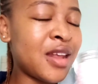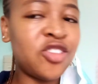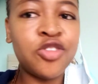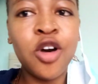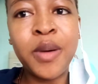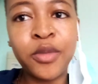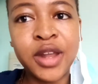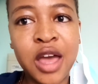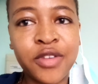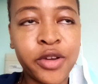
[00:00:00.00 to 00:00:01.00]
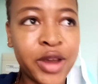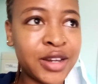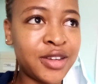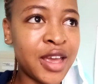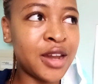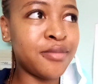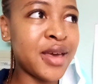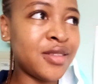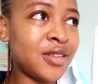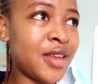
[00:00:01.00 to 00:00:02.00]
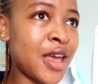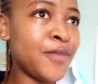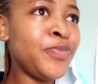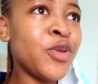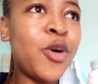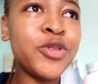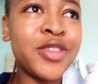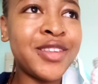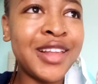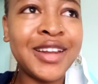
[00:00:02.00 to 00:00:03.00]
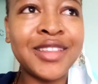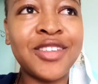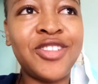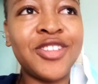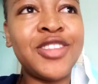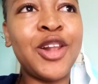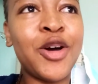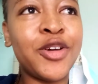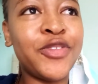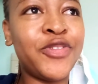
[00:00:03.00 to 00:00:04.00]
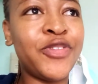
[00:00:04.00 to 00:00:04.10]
I just hope I'm gonna have a great day, an amazing day. Also, this clinic was just a lot of.